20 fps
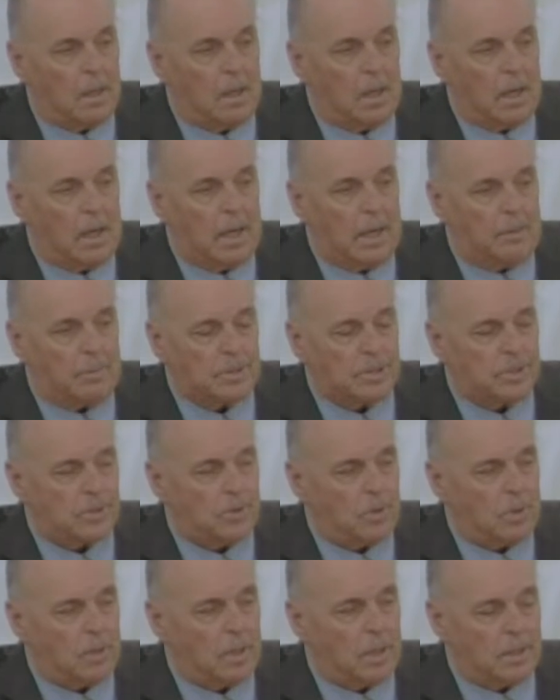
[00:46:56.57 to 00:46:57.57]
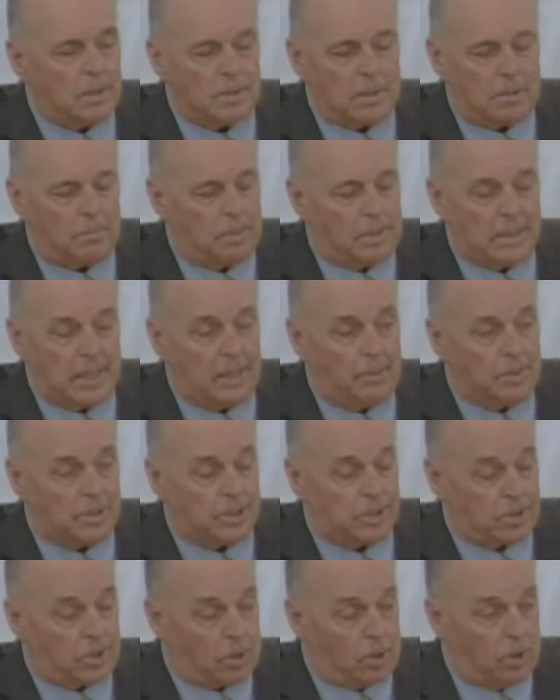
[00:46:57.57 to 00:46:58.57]
And he was, but then he was
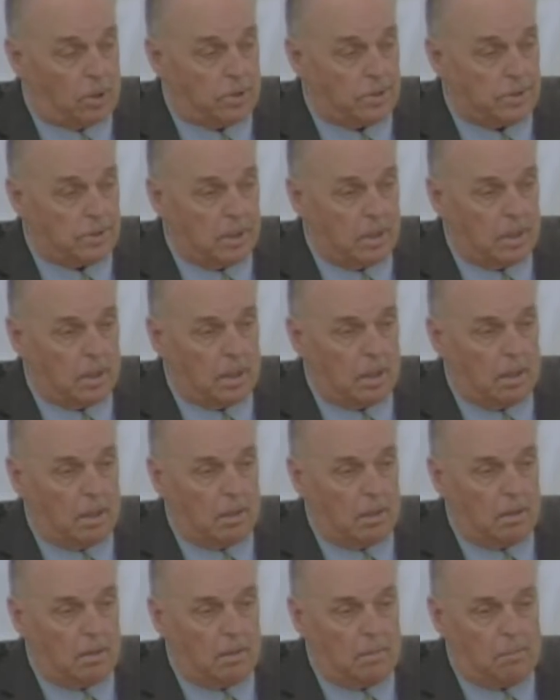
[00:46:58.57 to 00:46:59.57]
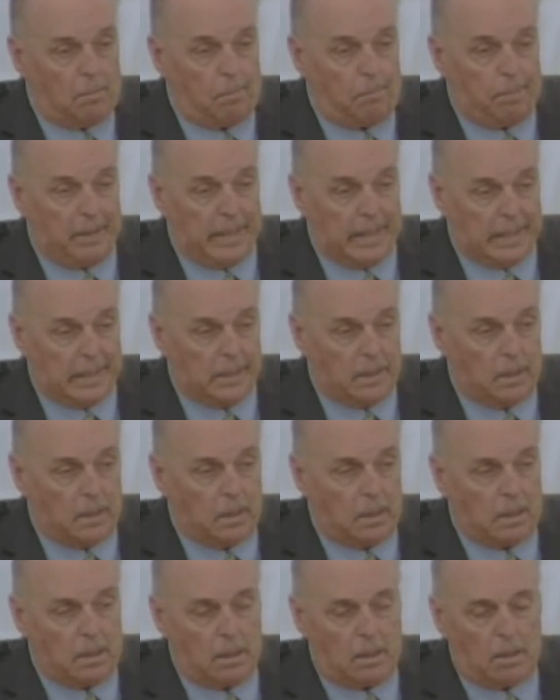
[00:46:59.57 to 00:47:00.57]
scourged, beaten,
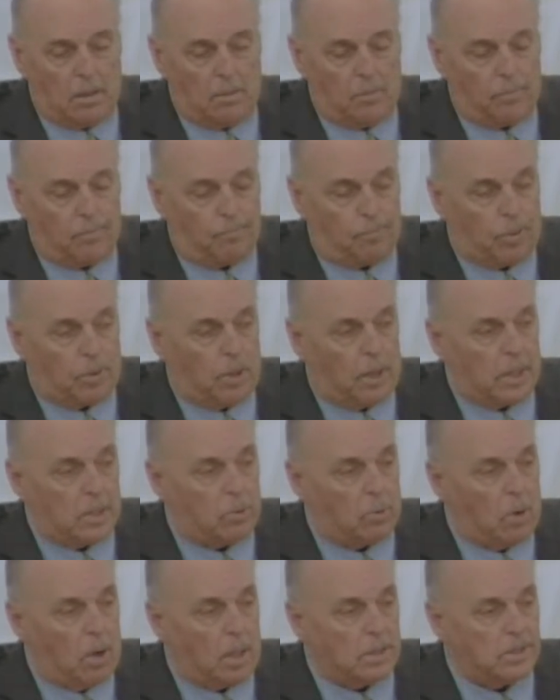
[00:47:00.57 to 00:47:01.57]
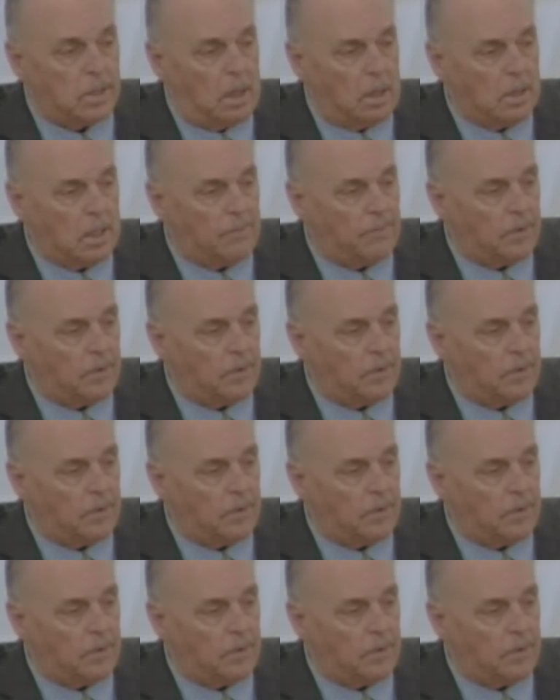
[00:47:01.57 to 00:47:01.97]
put on a cross, hung there for